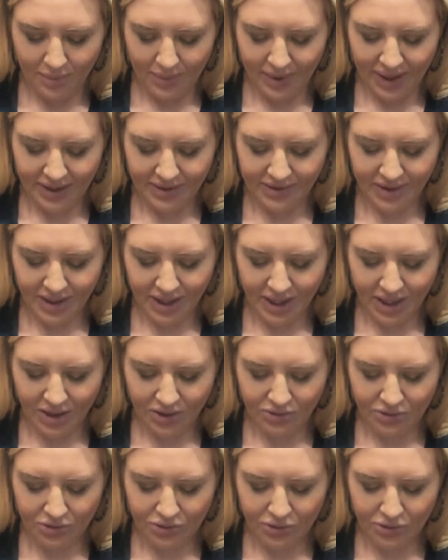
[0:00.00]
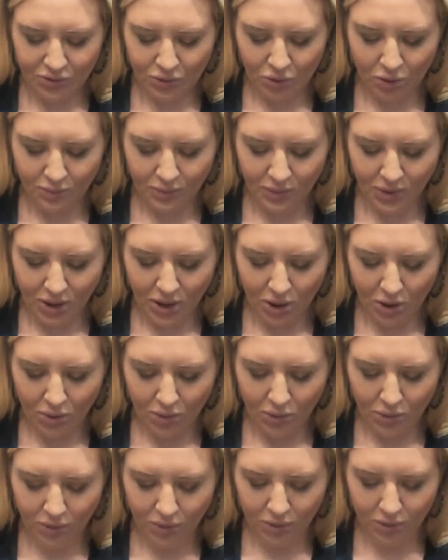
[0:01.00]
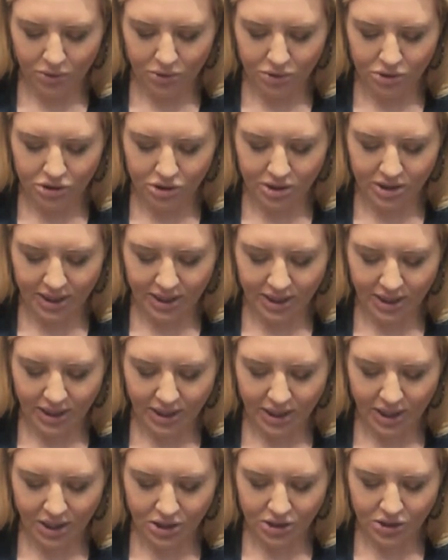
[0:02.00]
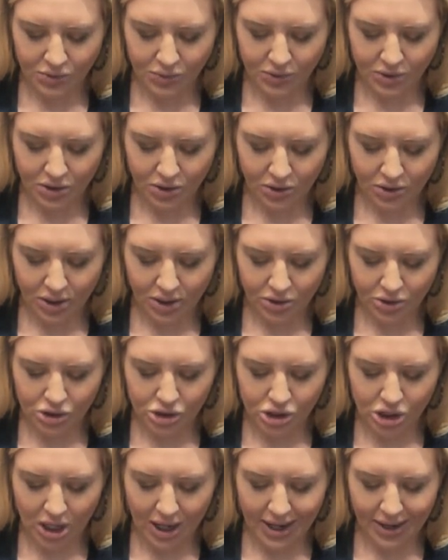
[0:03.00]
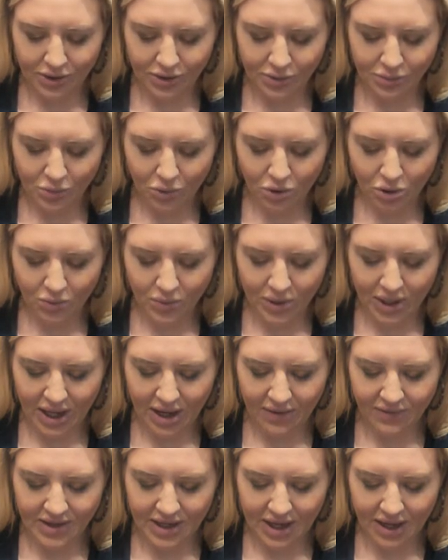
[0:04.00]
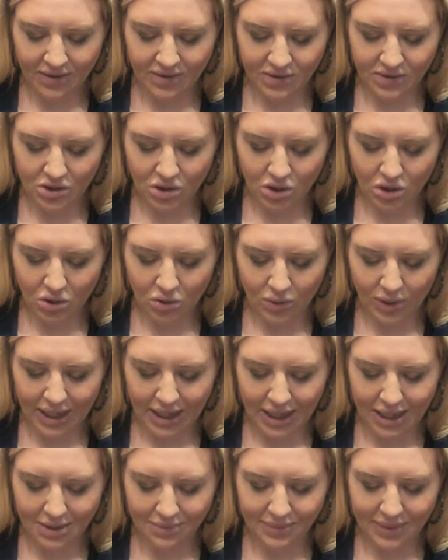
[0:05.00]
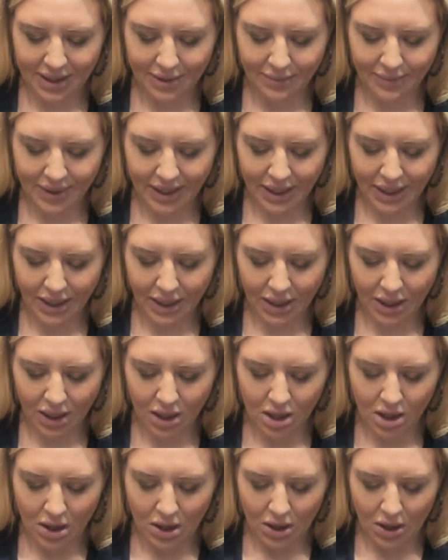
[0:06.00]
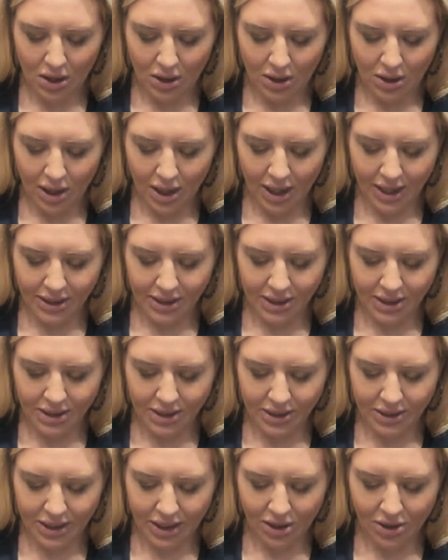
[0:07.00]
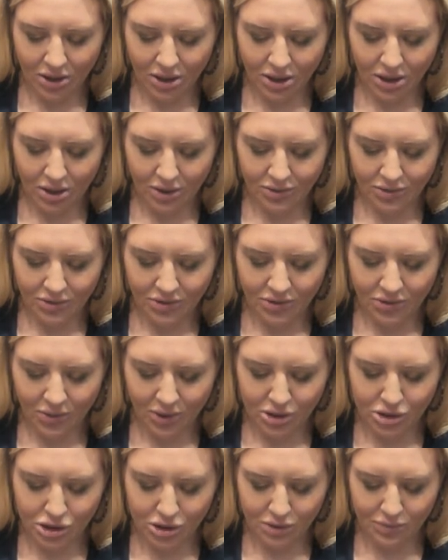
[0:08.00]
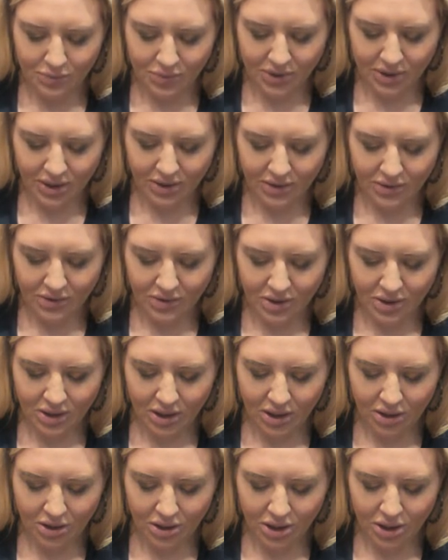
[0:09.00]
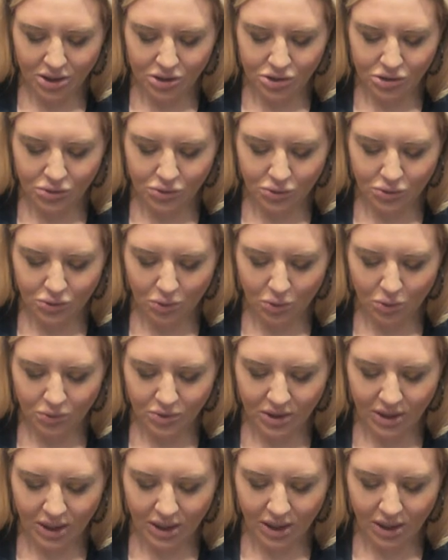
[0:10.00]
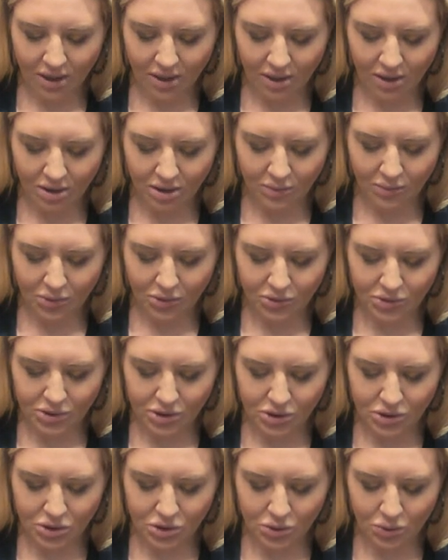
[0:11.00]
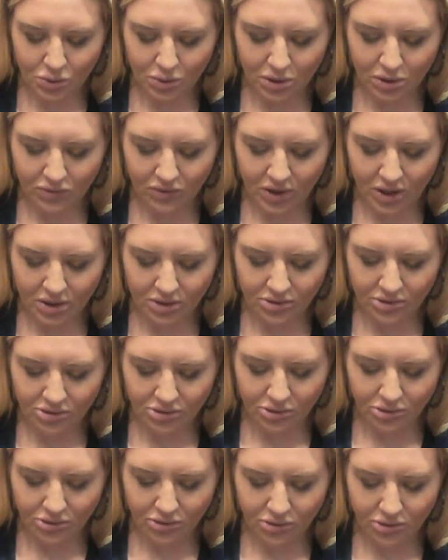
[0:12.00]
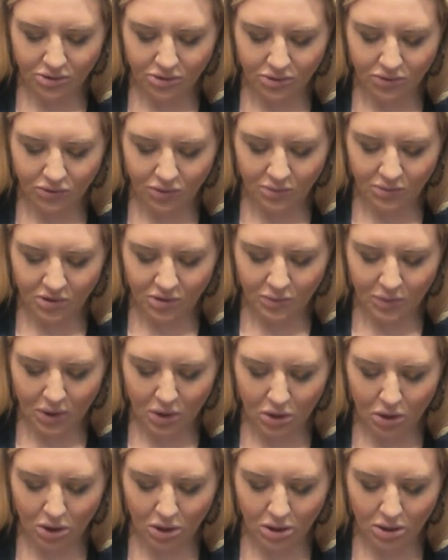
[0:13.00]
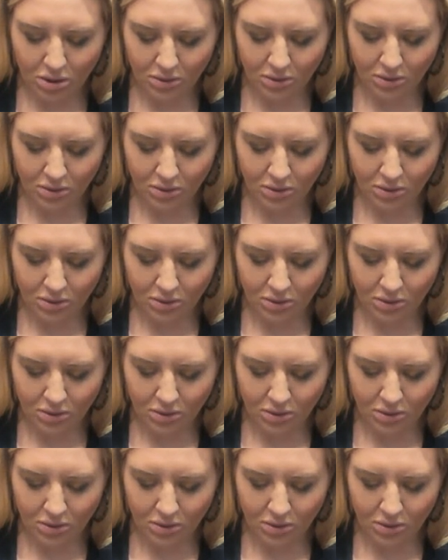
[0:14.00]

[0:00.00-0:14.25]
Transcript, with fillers: Pisces, Cancer, Scorpio. Should they connect with their inner child more? We have yes, no, and maybe. I need clarity on this question, please. Clarity and truth only, the most intuitive answers from Spirit.